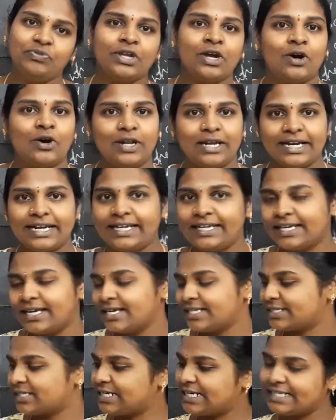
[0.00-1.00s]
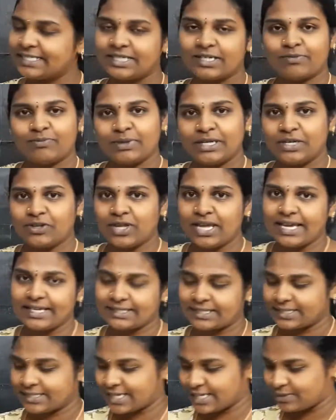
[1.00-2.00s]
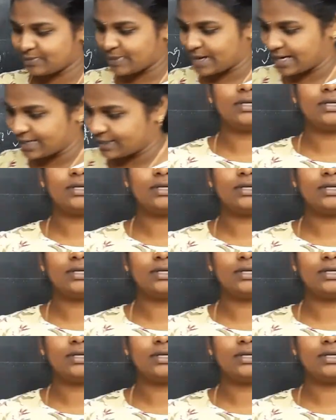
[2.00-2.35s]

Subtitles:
Alright, so let's jump into the exercise part.